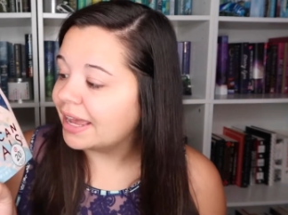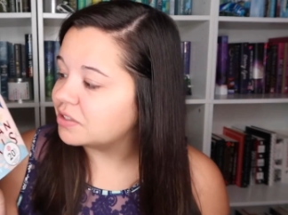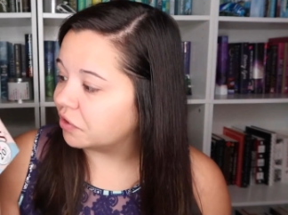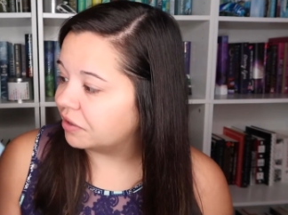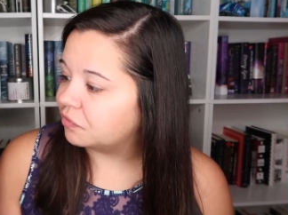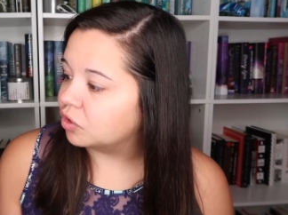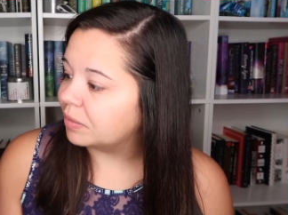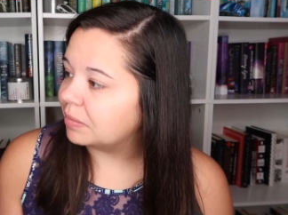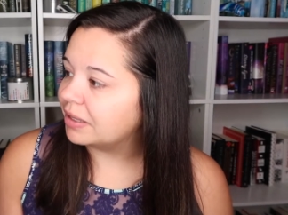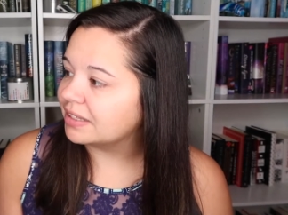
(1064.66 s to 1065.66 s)
at Target for
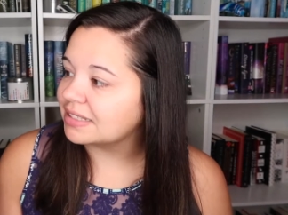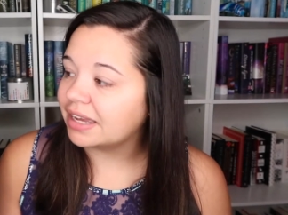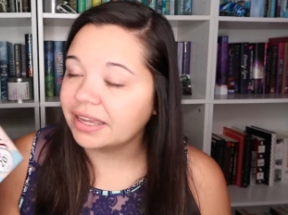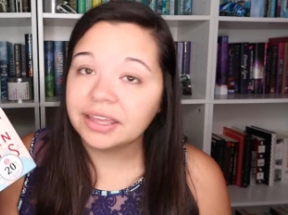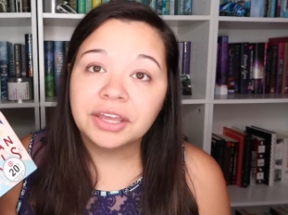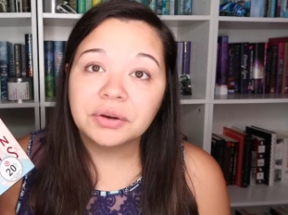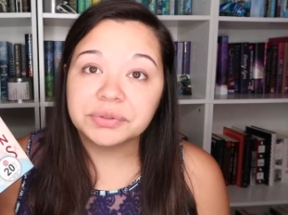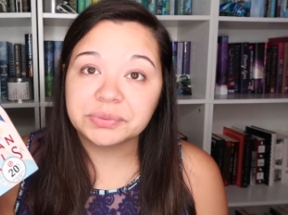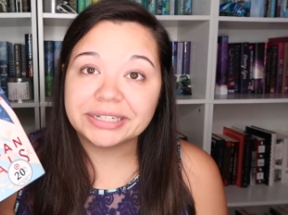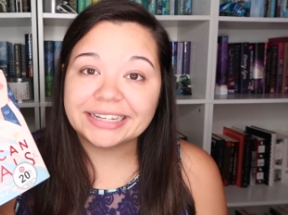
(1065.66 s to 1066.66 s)
me because I
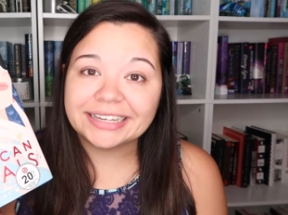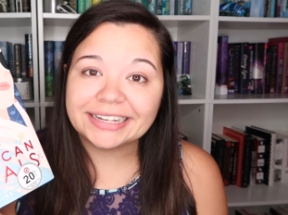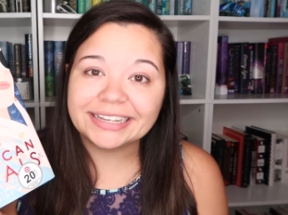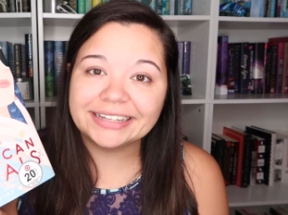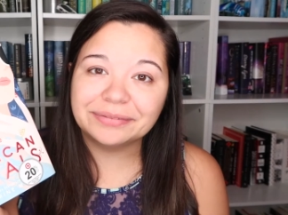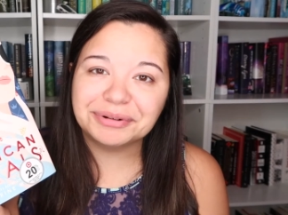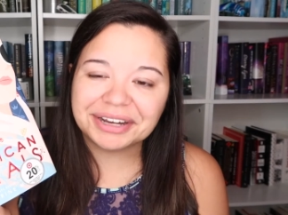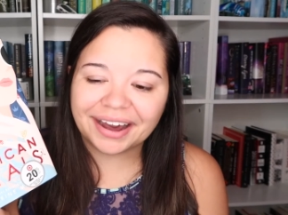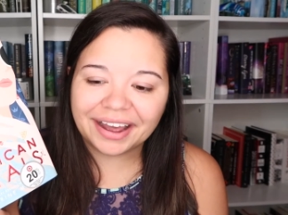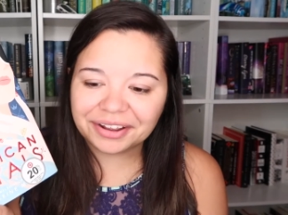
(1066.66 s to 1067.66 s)
was reading it in the
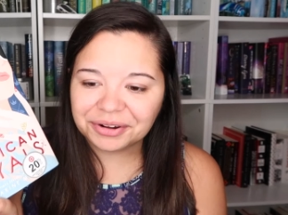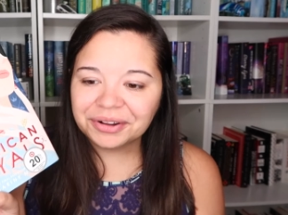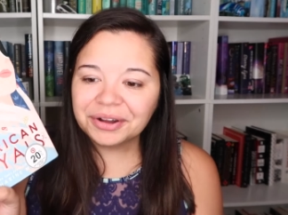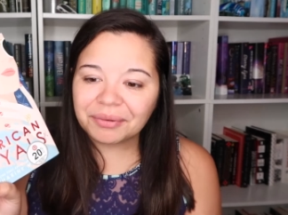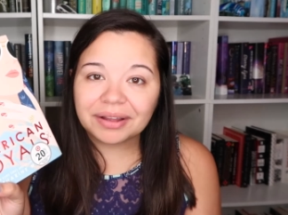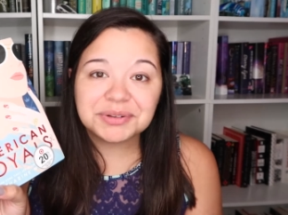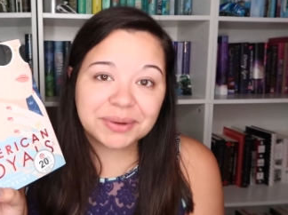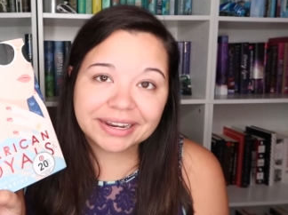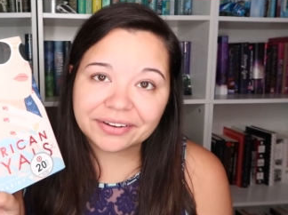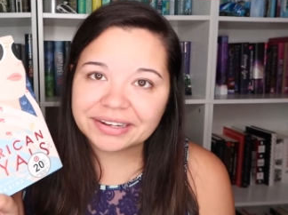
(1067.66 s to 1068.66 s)
book aisle while I was
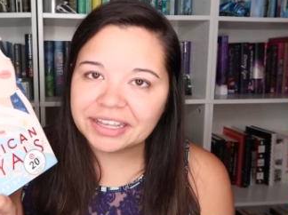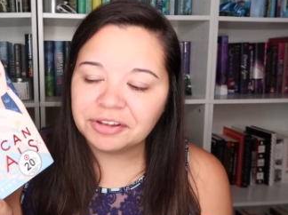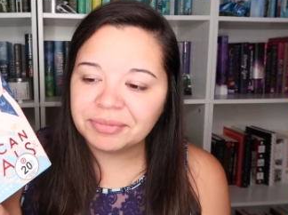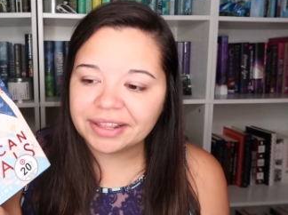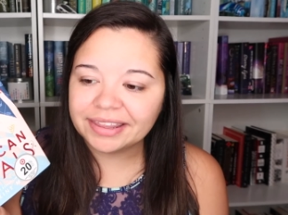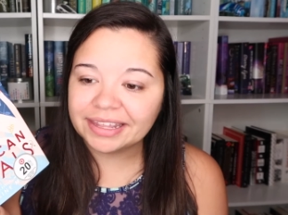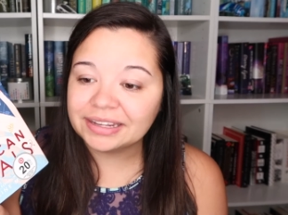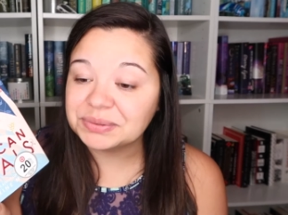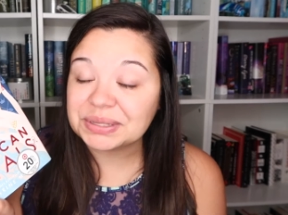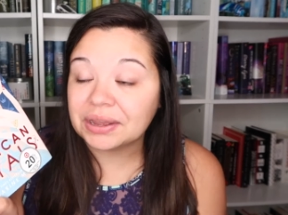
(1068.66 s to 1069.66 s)
waiting on him, and then
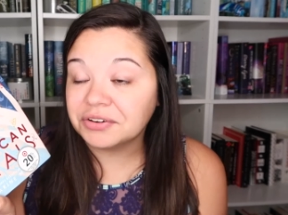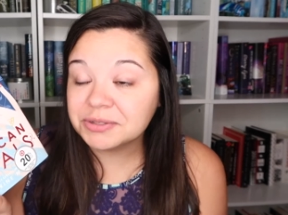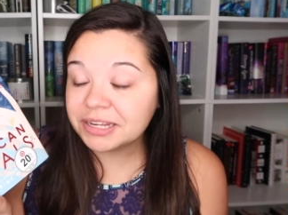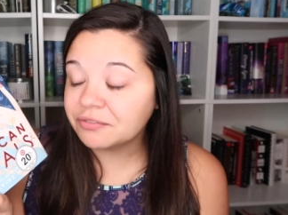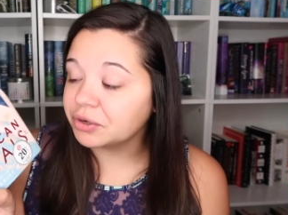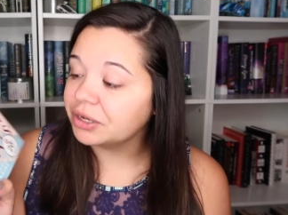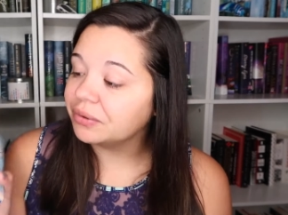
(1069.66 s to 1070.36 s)
he was like, I'll just get it for